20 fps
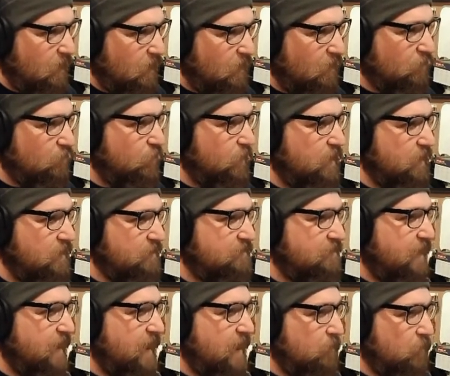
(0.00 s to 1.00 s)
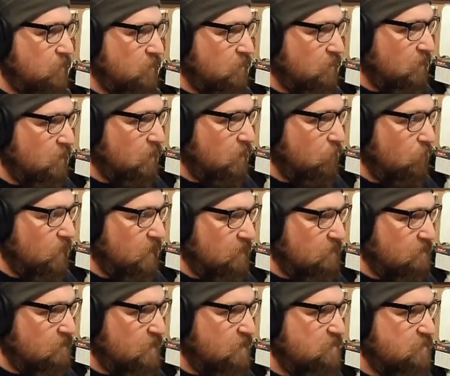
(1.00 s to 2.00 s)
here's what needs to happen. You're gonna go. We can
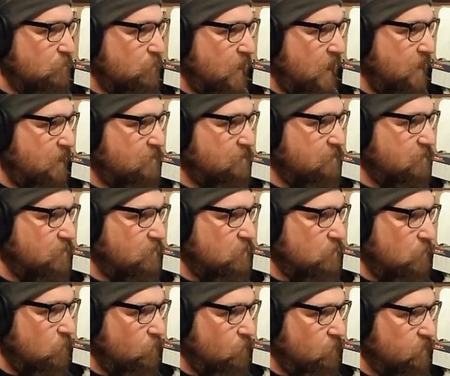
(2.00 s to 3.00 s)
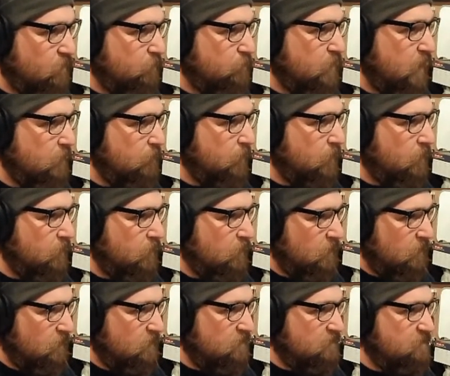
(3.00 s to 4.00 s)
send you back to September
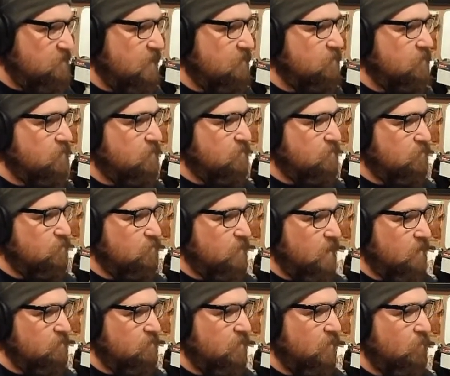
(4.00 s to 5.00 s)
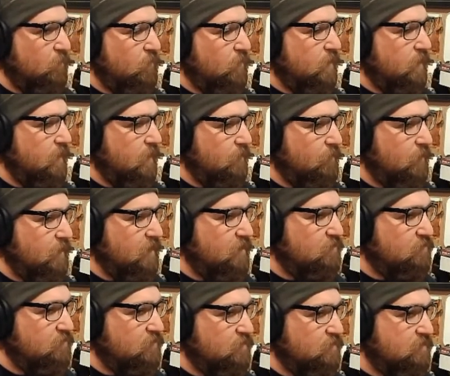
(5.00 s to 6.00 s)
7th, 2001, and we
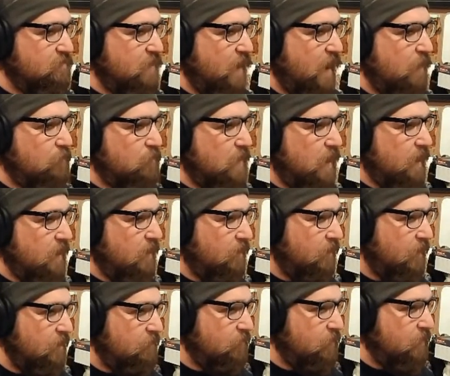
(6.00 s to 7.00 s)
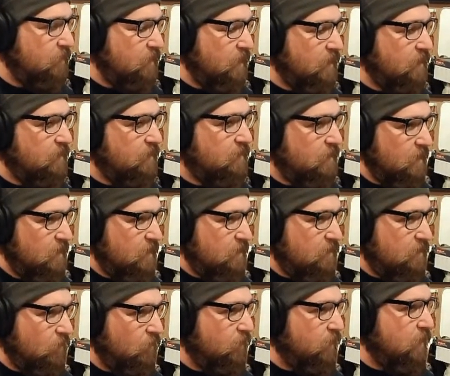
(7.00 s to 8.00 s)
need you to stop 9/11, and
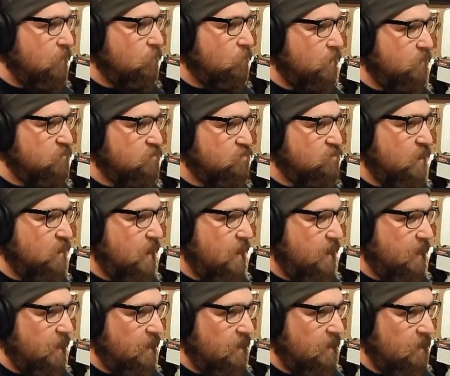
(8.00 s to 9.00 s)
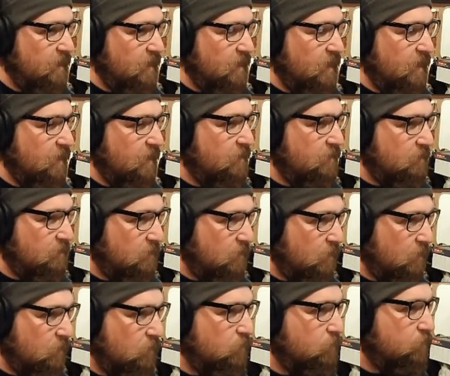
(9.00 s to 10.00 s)
you only get one shot at it, and you
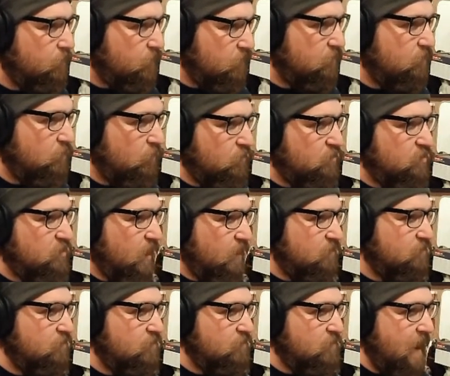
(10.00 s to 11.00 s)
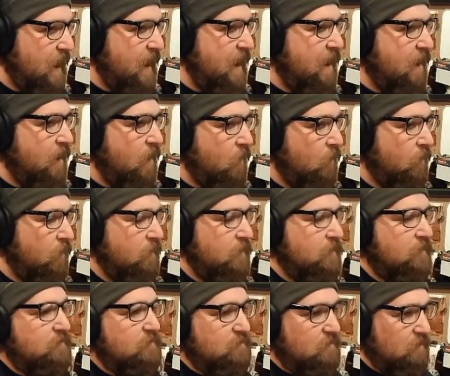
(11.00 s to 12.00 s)
know, do what you got to do now
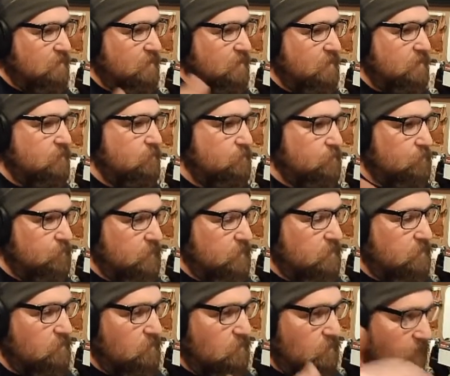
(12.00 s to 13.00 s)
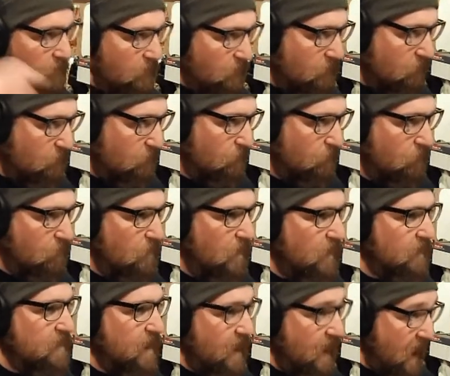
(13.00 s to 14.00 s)
to fucking
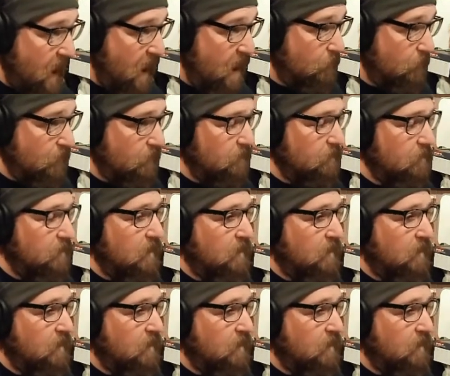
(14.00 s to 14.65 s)
make that happen,